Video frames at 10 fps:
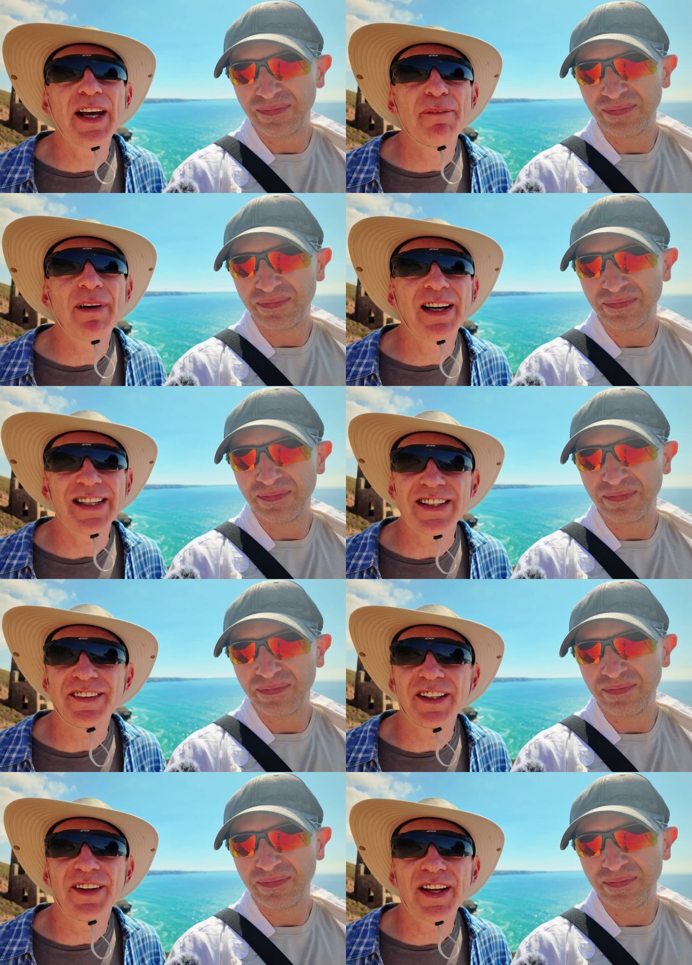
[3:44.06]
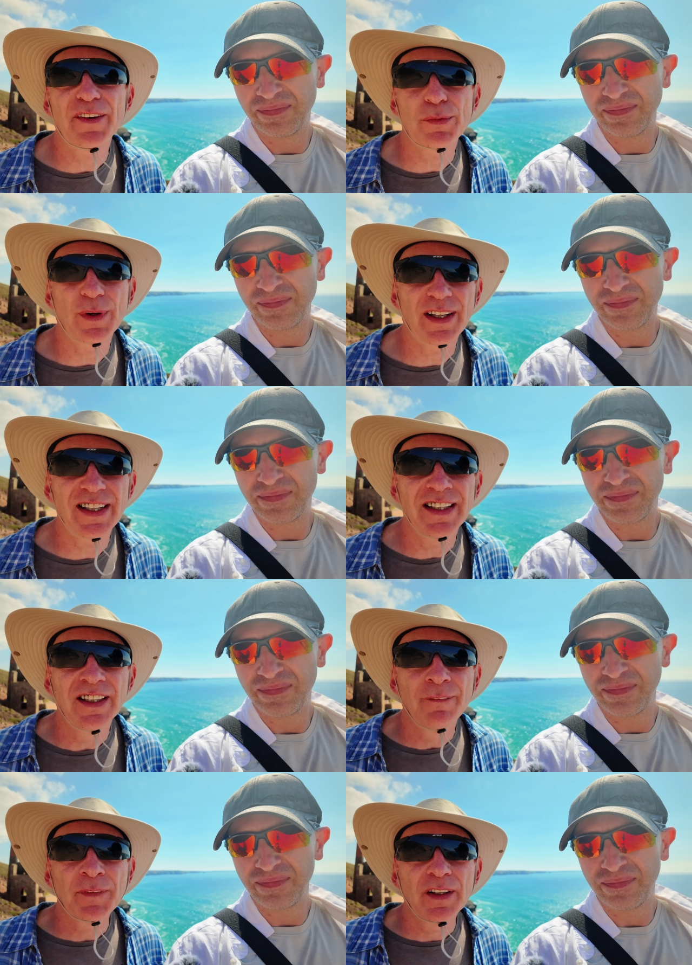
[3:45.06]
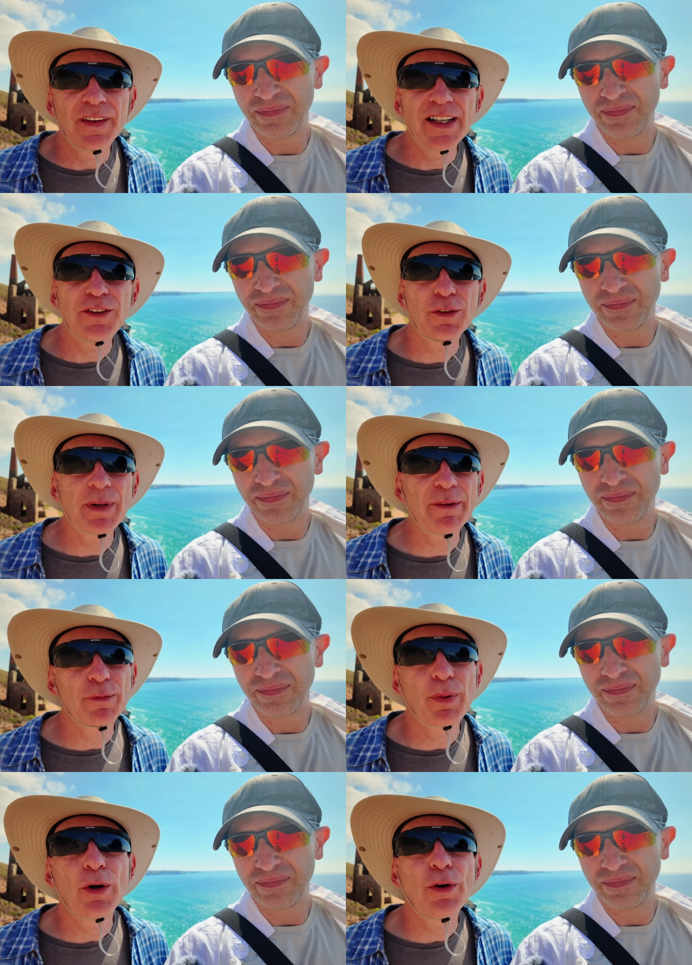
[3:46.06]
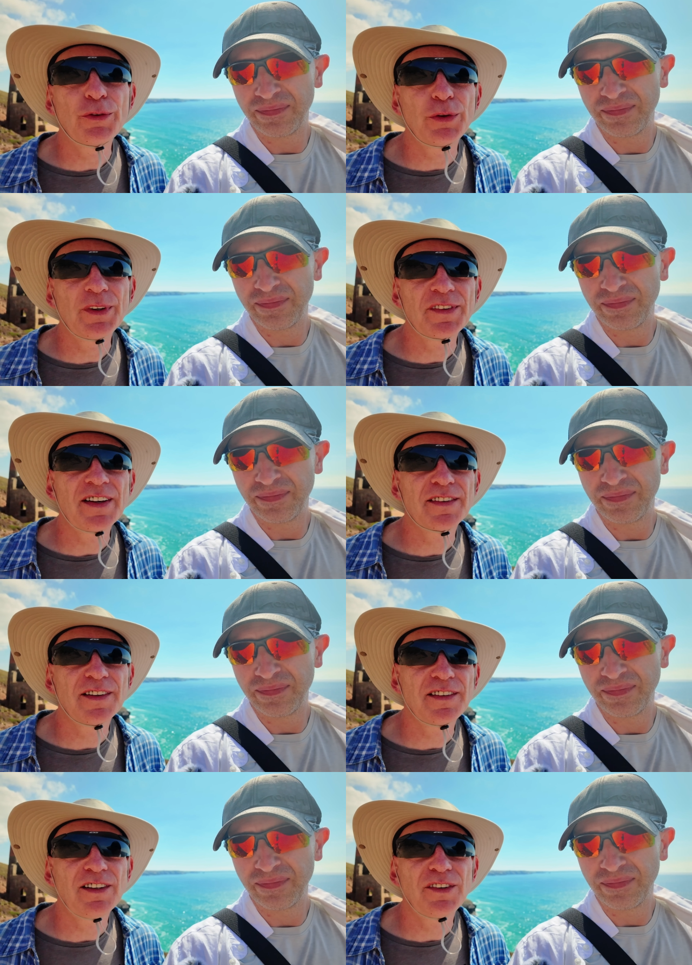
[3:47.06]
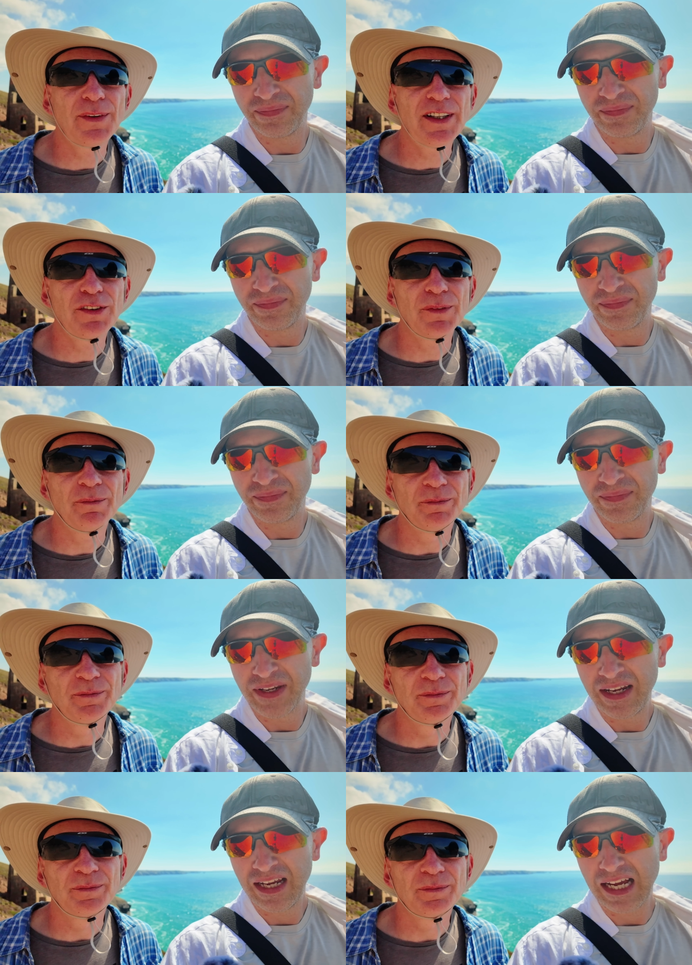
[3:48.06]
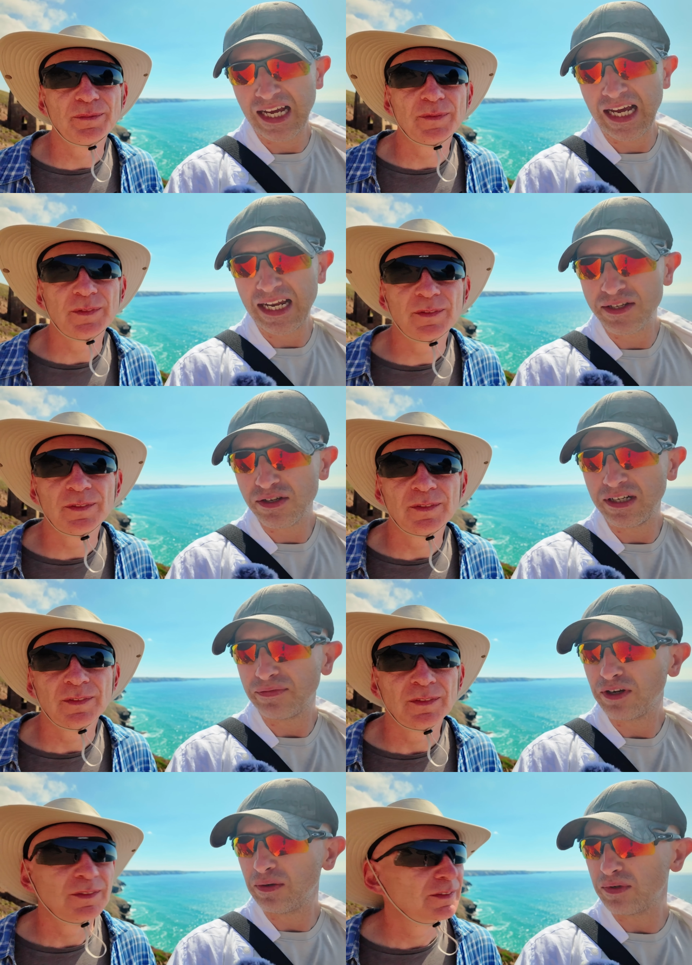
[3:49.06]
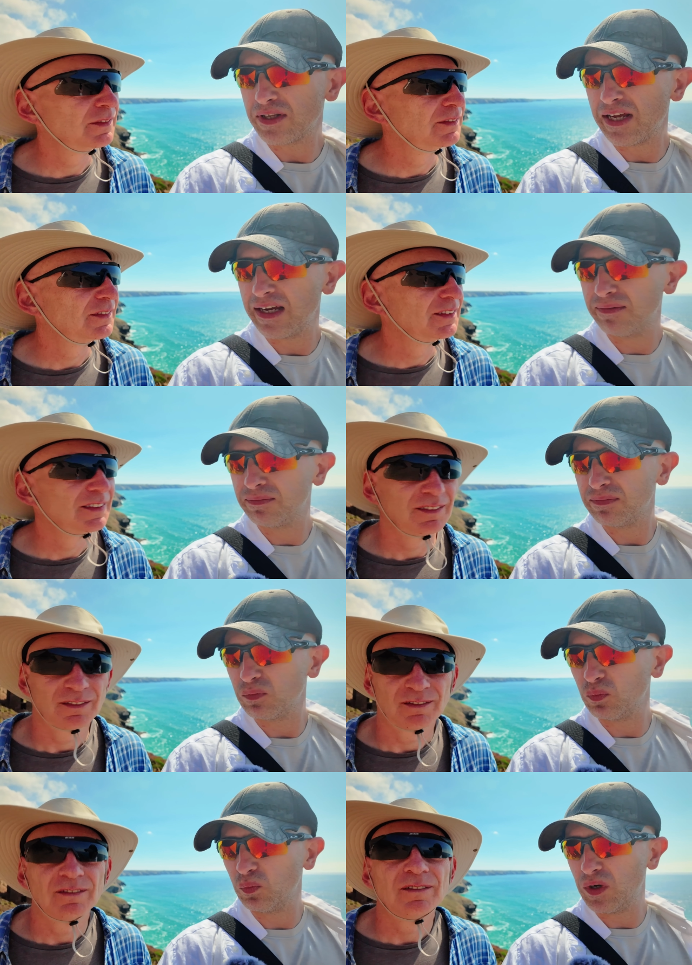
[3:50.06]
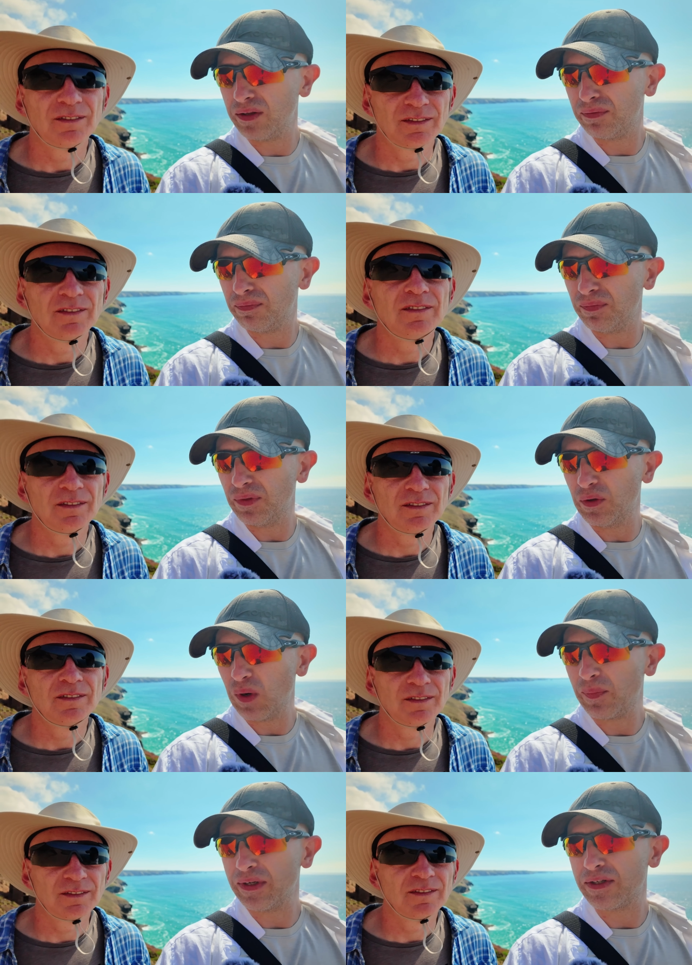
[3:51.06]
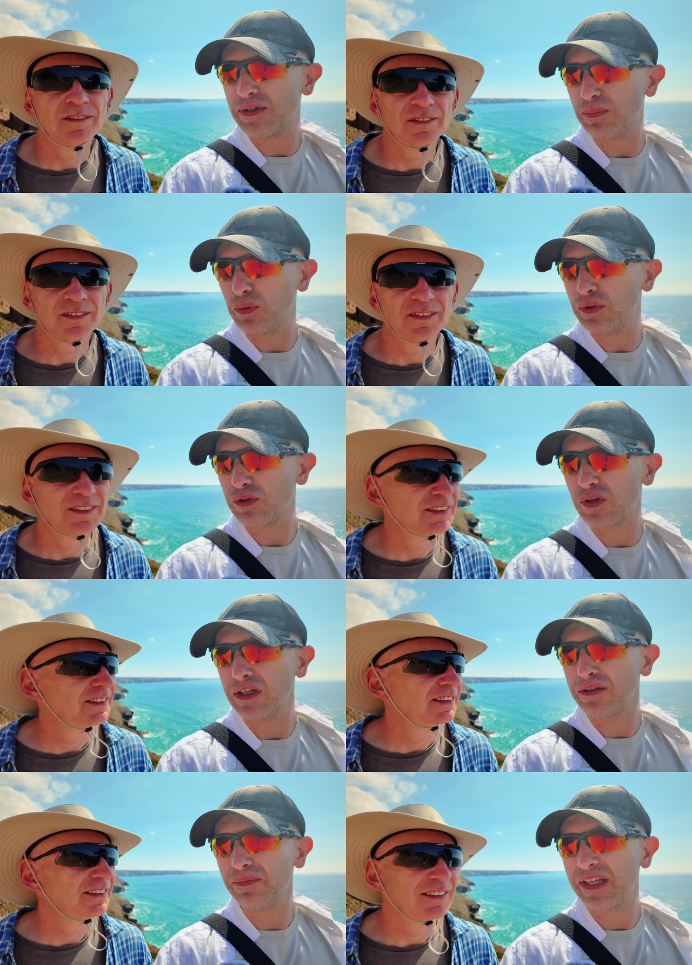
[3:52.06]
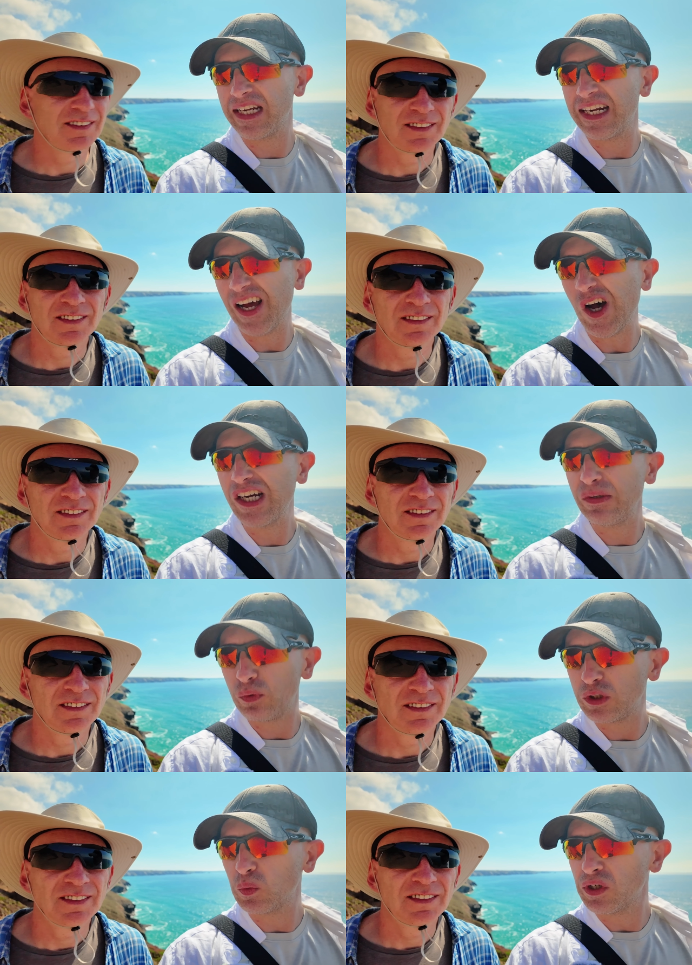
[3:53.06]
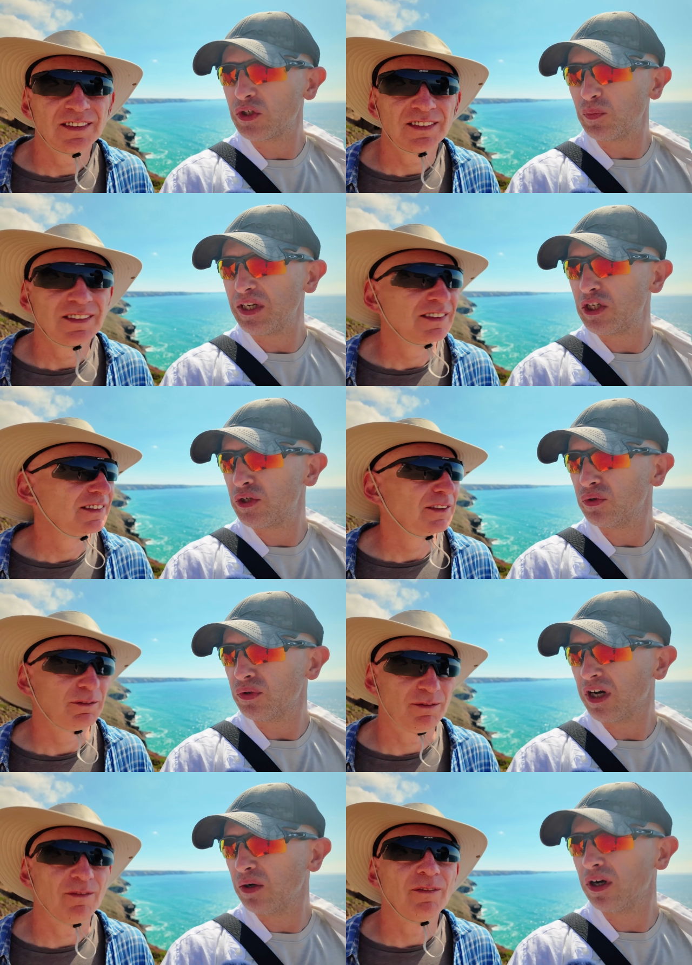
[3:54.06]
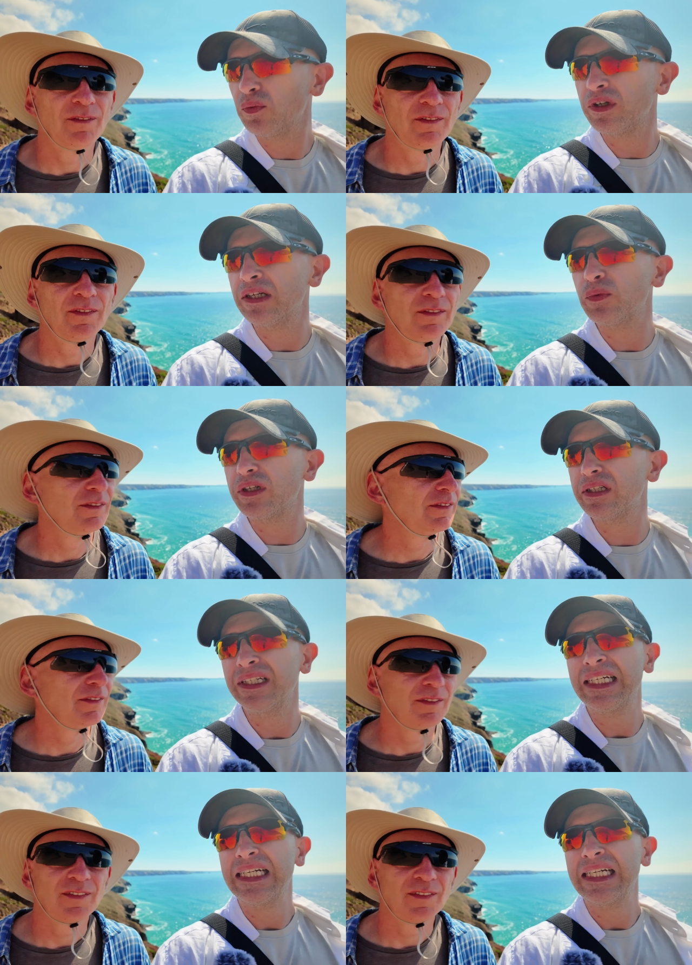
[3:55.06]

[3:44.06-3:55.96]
Speaker 1: their mind. And that's why they just perhaps pause to assess the situation and certainly if I
Speaker 2: was there with the weapon to pull the trigger, then I would want to be sure. Mm. I, I wouldn't want to.